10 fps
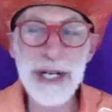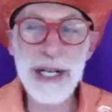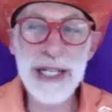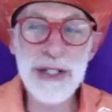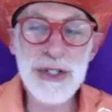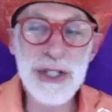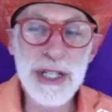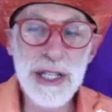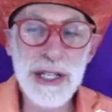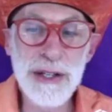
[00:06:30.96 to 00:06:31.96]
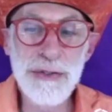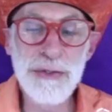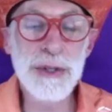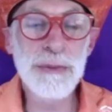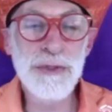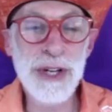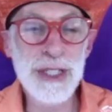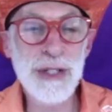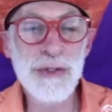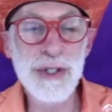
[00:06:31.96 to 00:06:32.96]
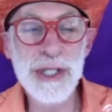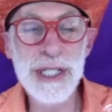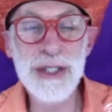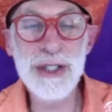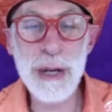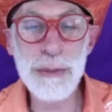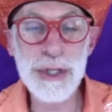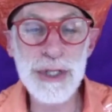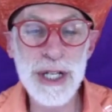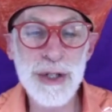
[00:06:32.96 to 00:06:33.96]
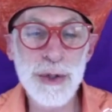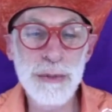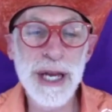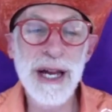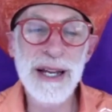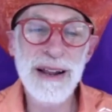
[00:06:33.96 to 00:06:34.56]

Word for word: is the film festival in Cyprus that you'll be at?